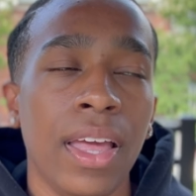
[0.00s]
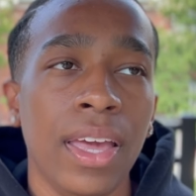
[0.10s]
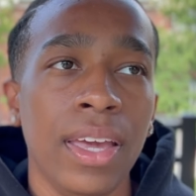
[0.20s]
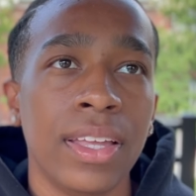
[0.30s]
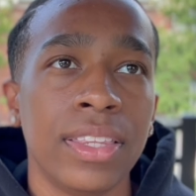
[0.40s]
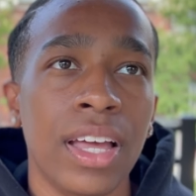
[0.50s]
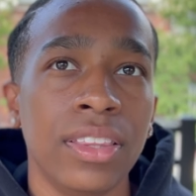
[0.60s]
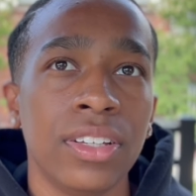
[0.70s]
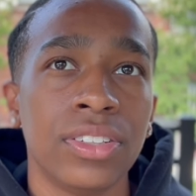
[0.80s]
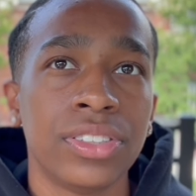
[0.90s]
And that
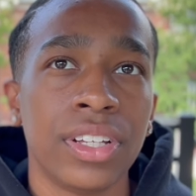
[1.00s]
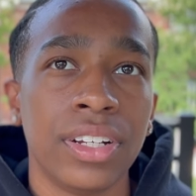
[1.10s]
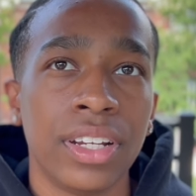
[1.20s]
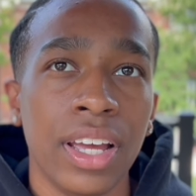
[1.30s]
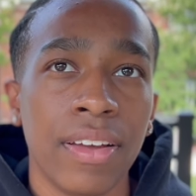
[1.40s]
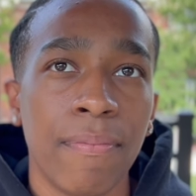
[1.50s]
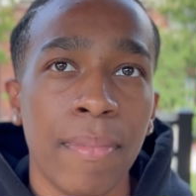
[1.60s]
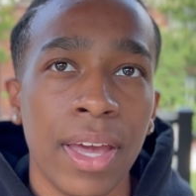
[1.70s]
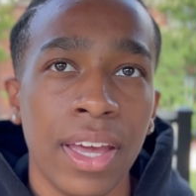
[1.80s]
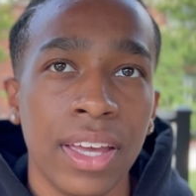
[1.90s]
third Sunday of
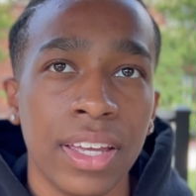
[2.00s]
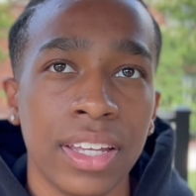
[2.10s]
May,